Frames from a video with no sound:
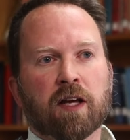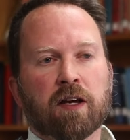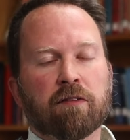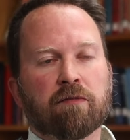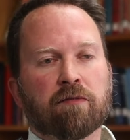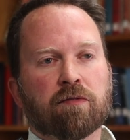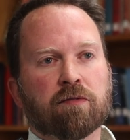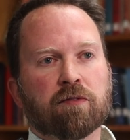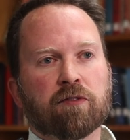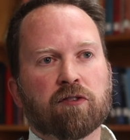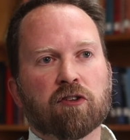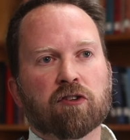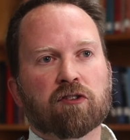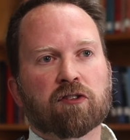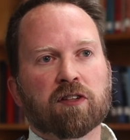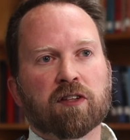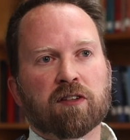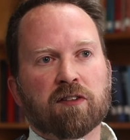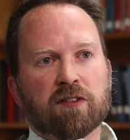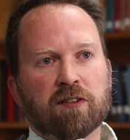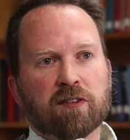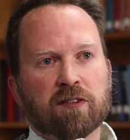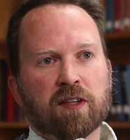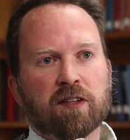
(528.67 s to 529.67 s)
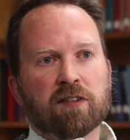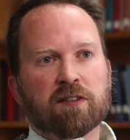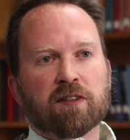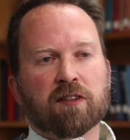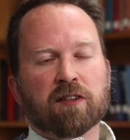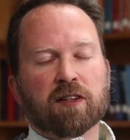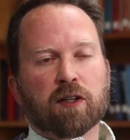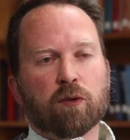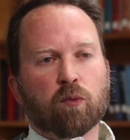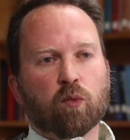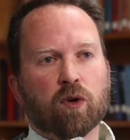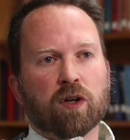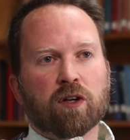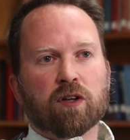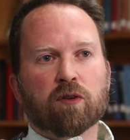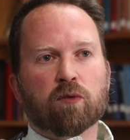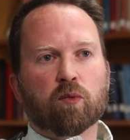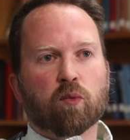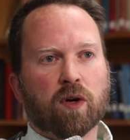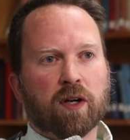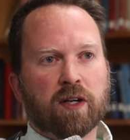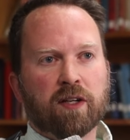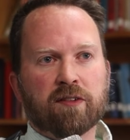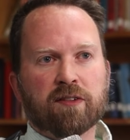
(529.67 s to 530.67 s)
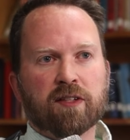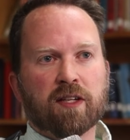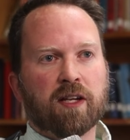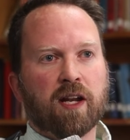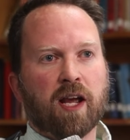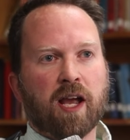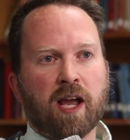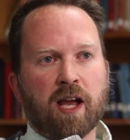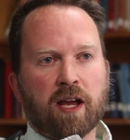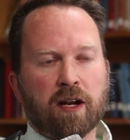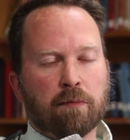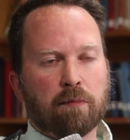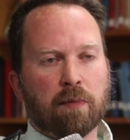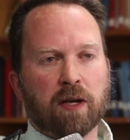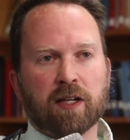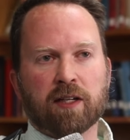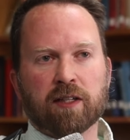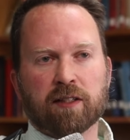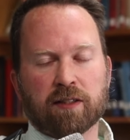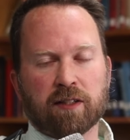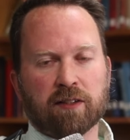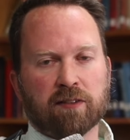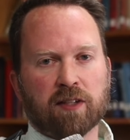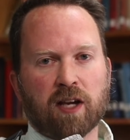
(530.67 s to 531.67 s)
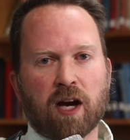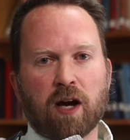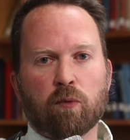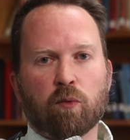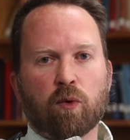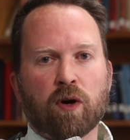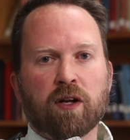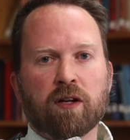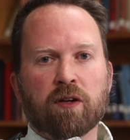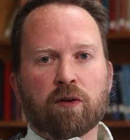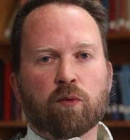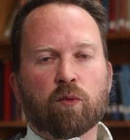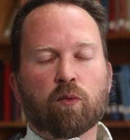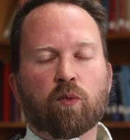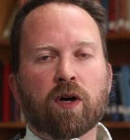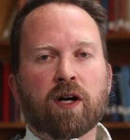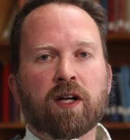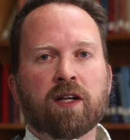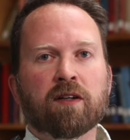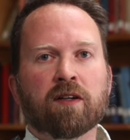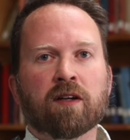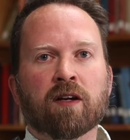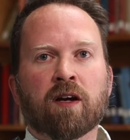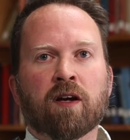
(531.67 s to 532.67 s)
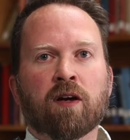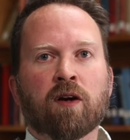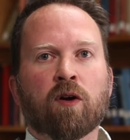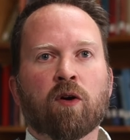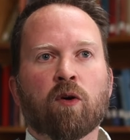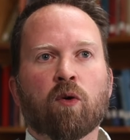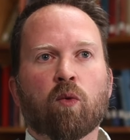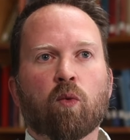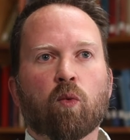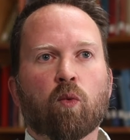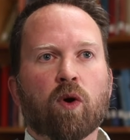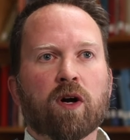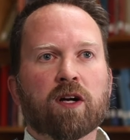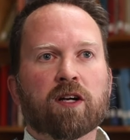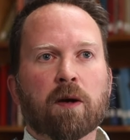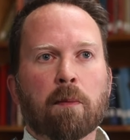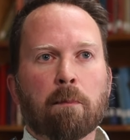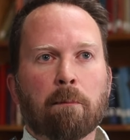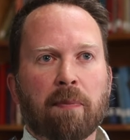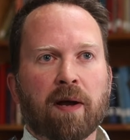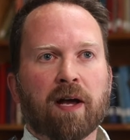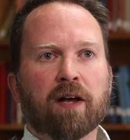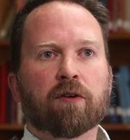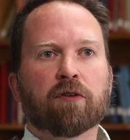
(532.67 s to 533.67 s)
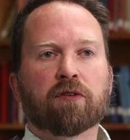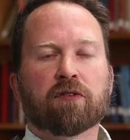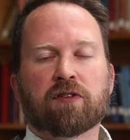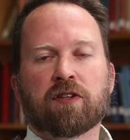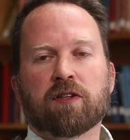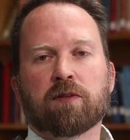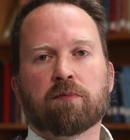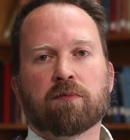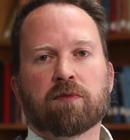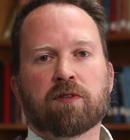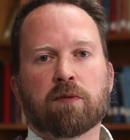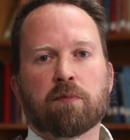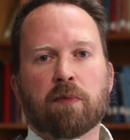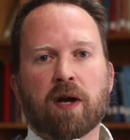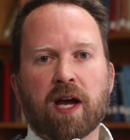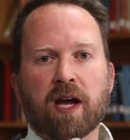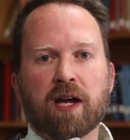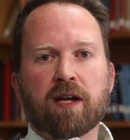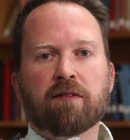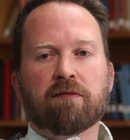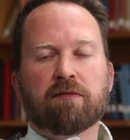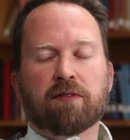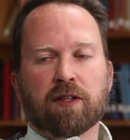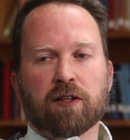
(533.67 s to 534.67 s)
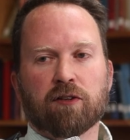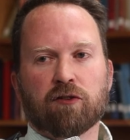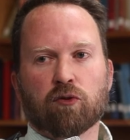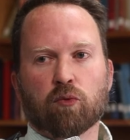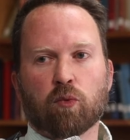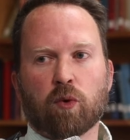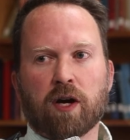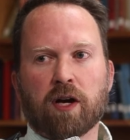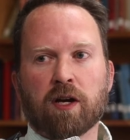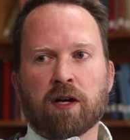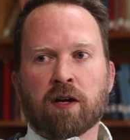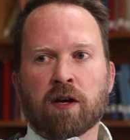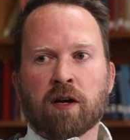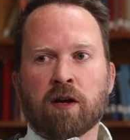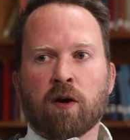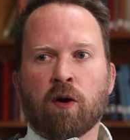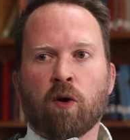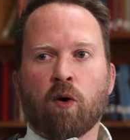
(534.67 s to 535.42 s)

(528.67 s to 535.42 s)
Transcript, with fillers: They've just consistently wondered, what is it animating this guy? What compels him to behave this way?